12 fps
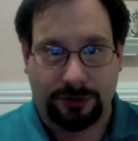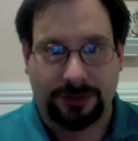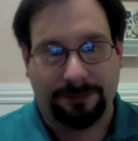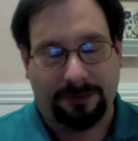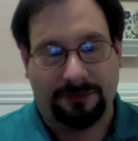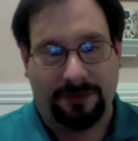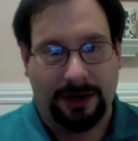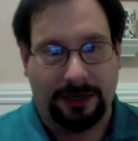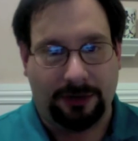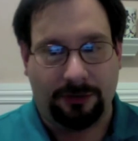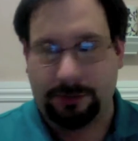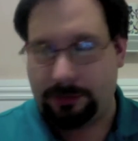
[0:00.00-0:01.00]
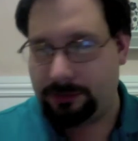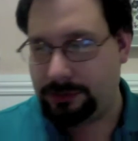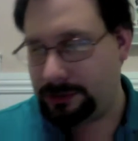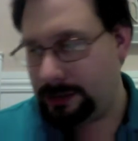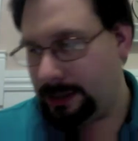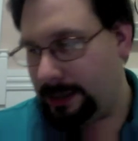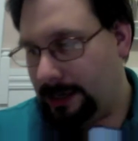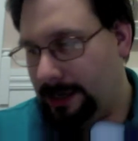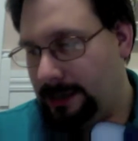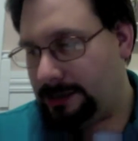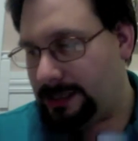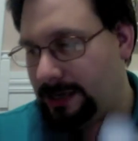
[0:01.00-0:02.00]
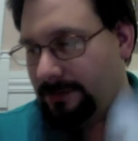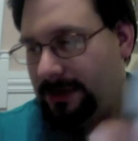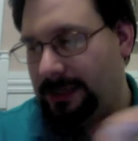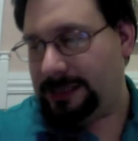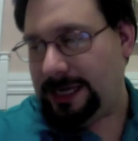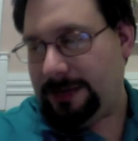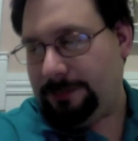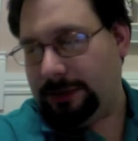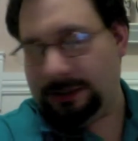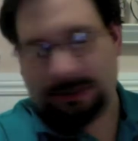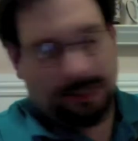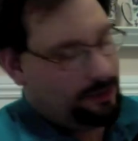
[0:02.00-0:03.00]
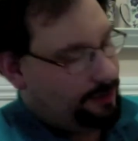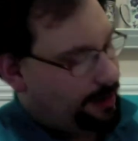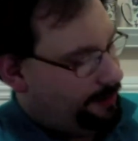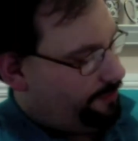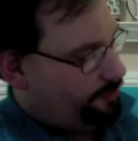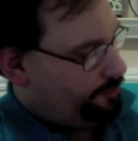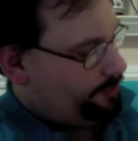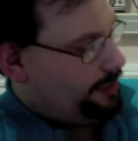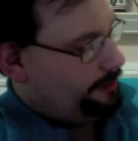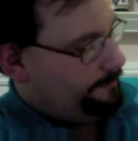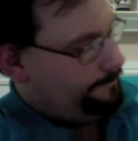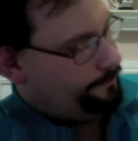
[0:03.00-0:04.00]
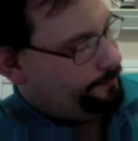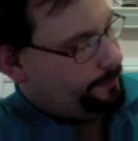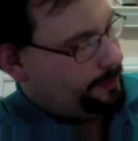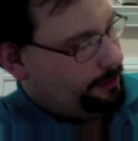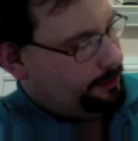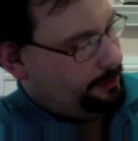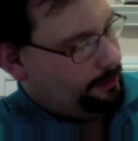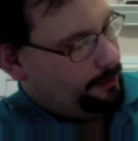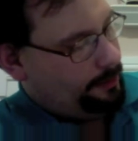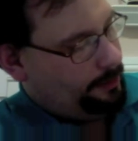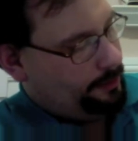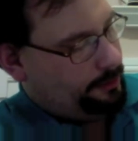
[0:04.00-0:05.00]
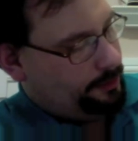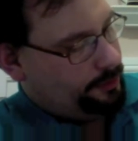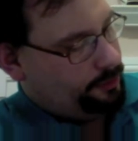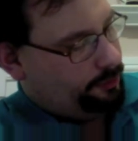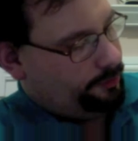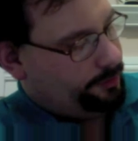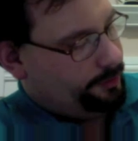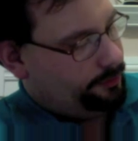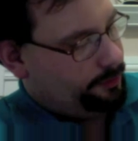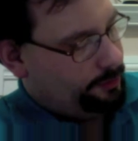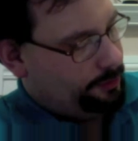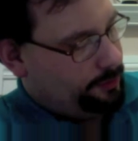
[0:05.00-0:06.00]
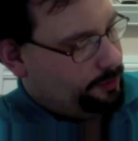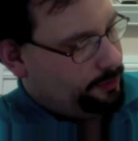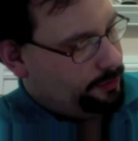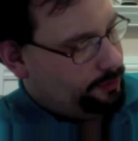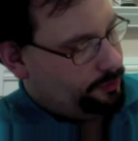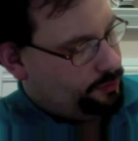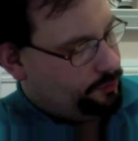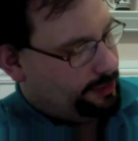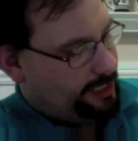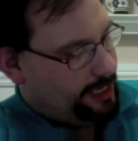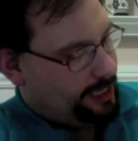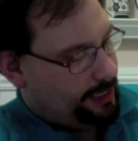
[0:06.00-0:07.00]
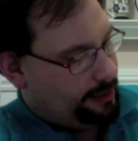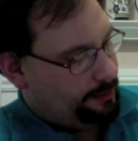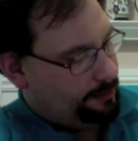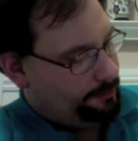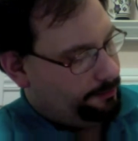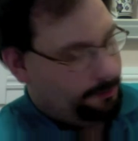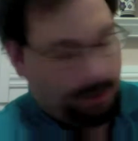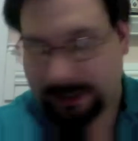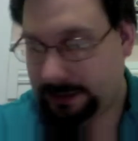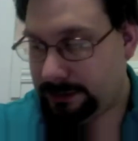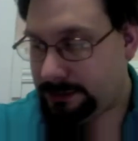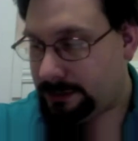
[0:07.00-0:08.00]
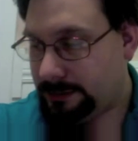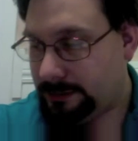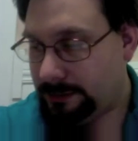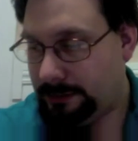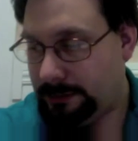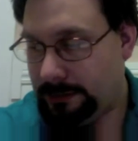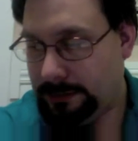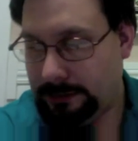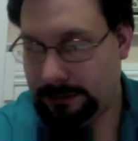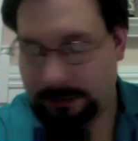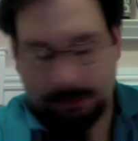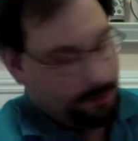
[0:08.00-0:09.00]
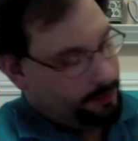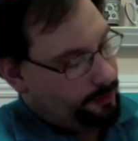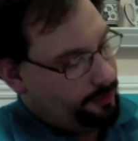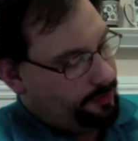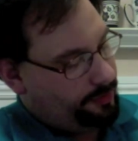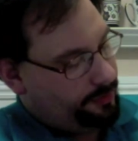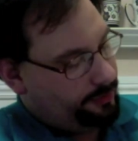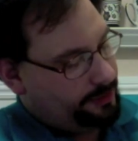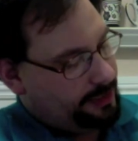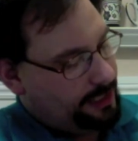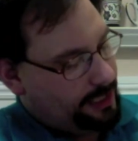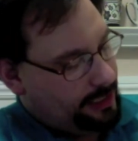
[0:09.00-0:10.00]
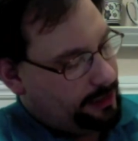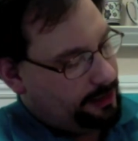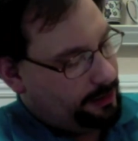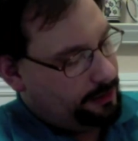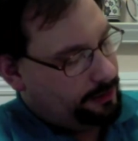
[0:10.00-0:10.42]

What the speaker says: simplifying your roots. To give an example, let's say you have 3 square root 28 minus 13